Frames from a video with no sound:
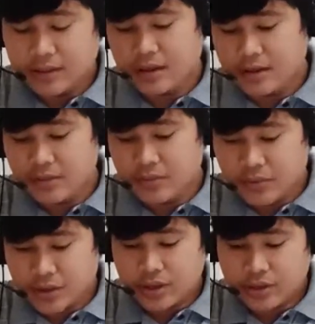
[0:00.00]
the
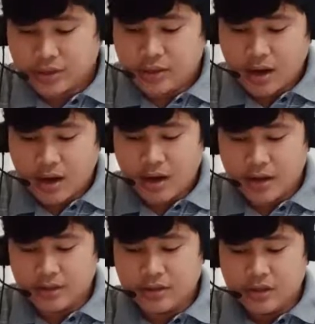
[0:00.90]
word
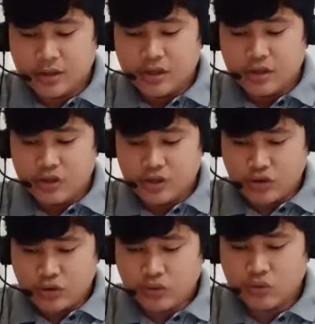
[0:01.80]
God
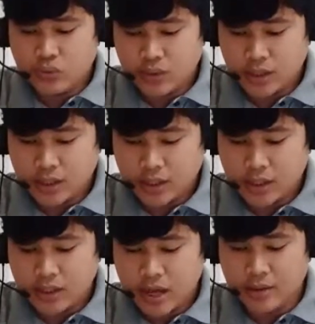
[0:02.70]

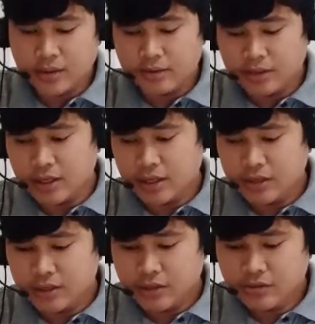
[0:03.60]
usually
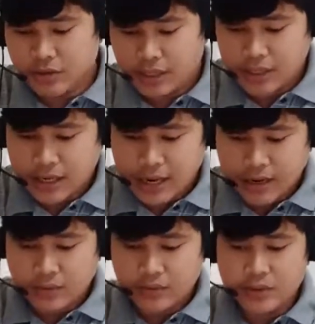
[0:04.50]
in the Greek
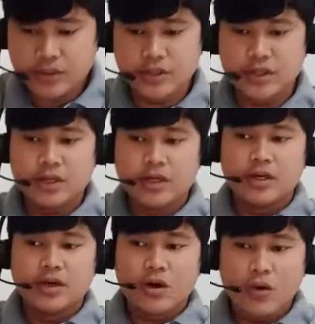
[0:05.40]
language
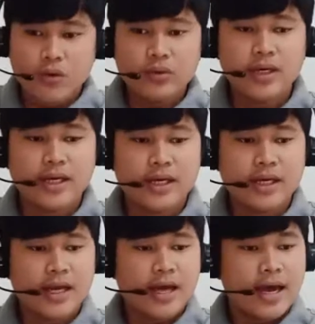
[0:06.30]

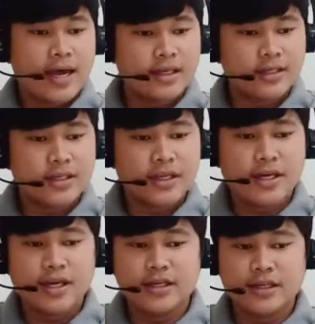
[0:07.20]
only has
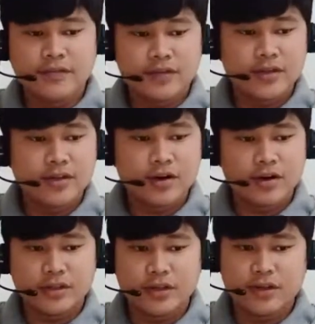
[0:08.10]
a definite
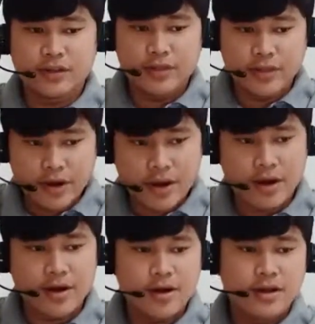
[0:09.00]
article
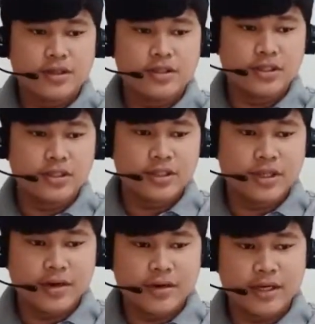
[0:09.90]
the, since
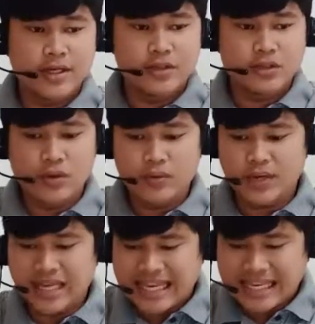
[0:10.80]
there is
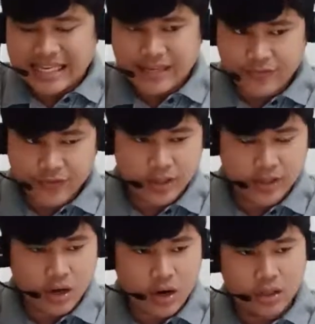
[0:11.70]
no
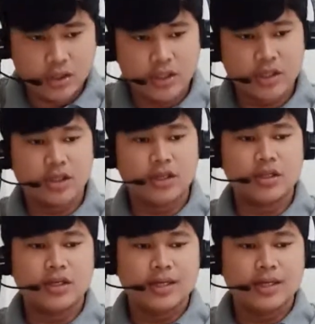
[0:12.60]
indefinite article